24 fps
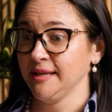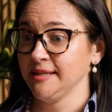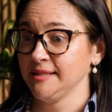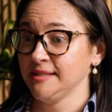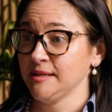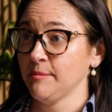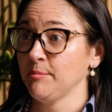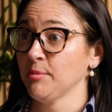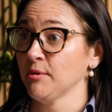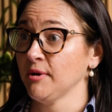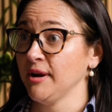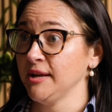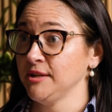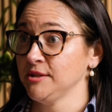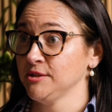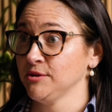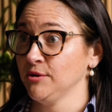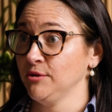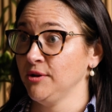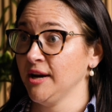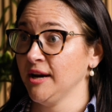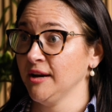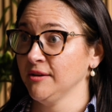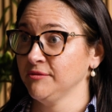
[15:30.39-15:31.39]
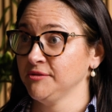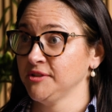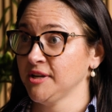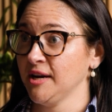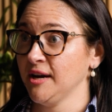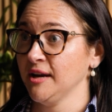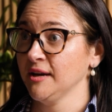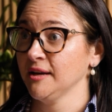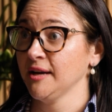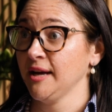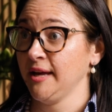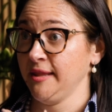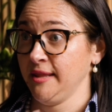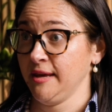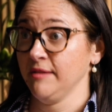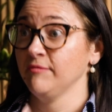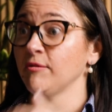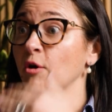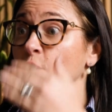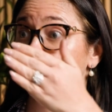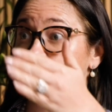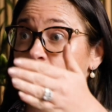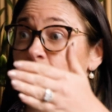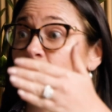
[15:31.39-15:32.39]
they separate soon after, and
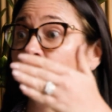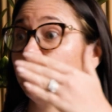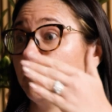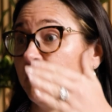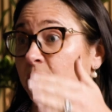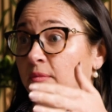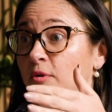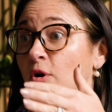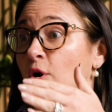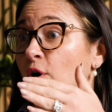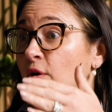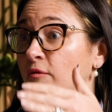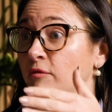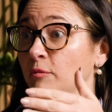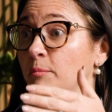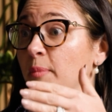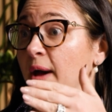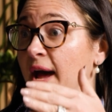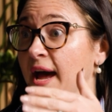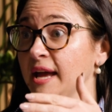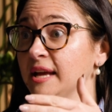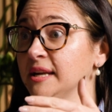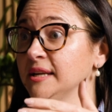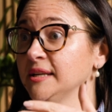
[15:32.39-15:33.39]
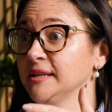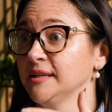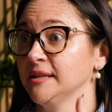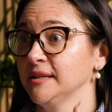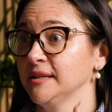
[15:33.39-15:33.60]
they've overpaid.